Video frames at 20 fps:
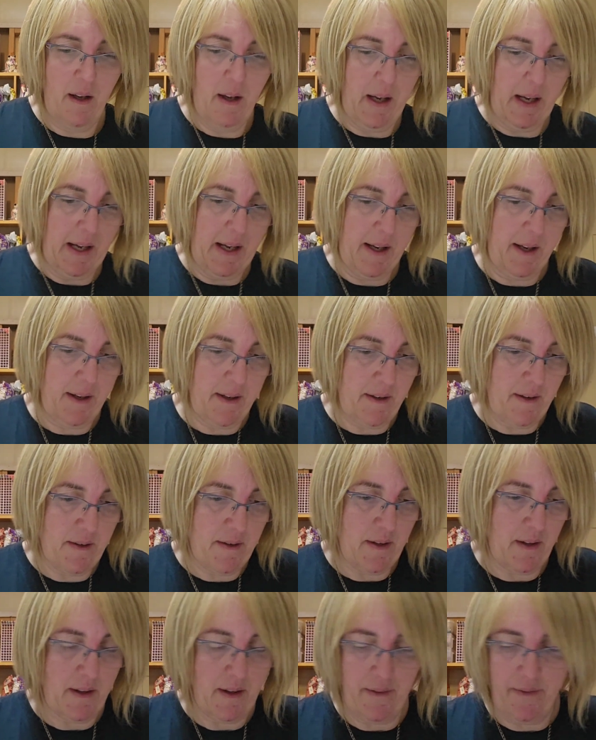and
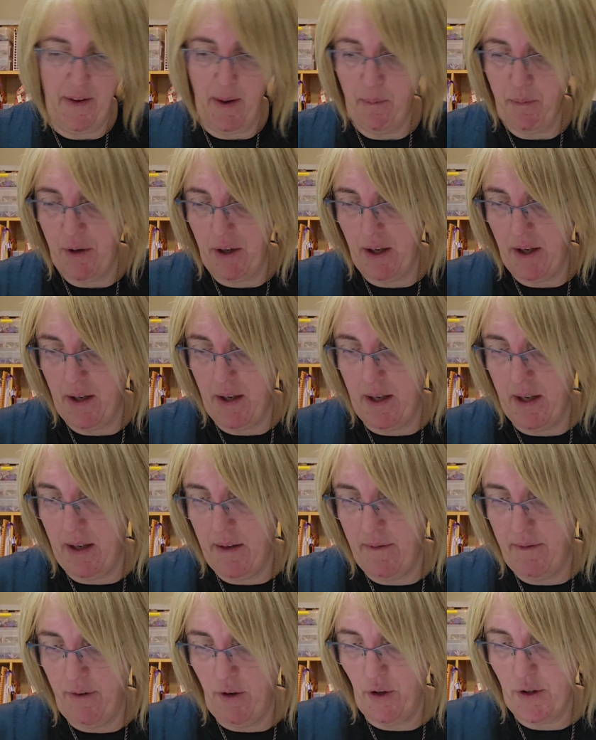the fabric
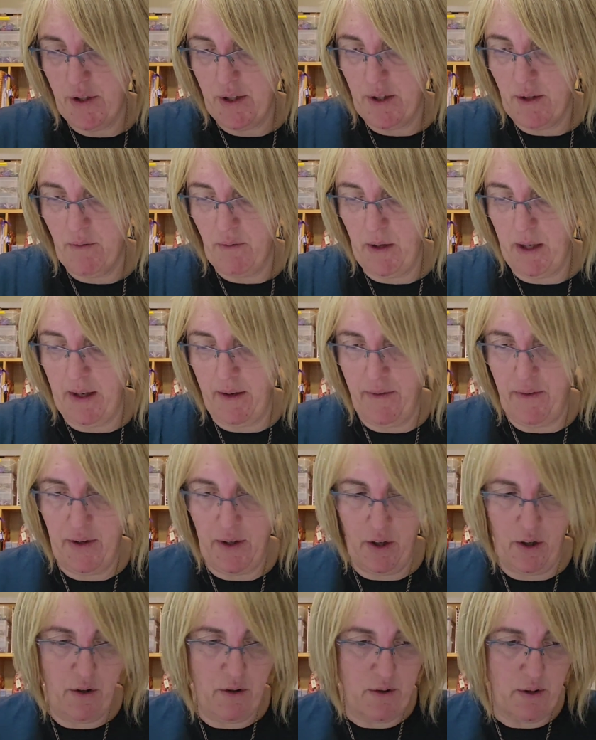and floss is ready for
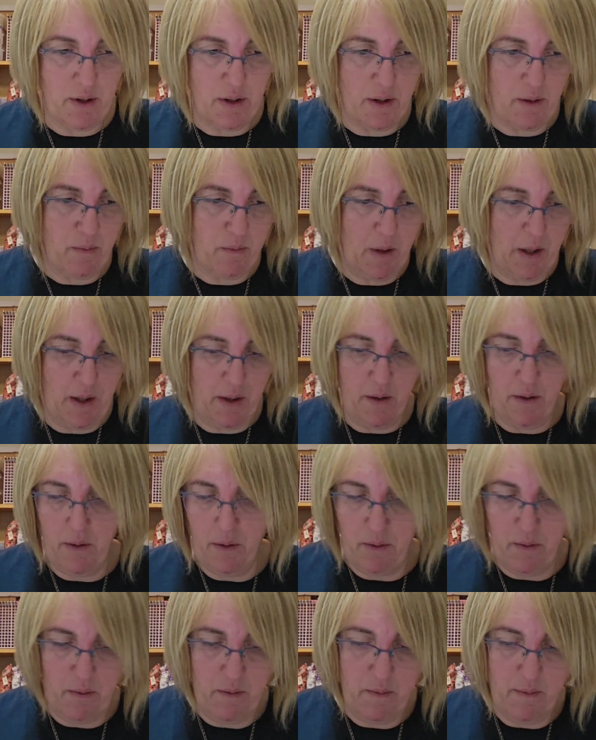those as well.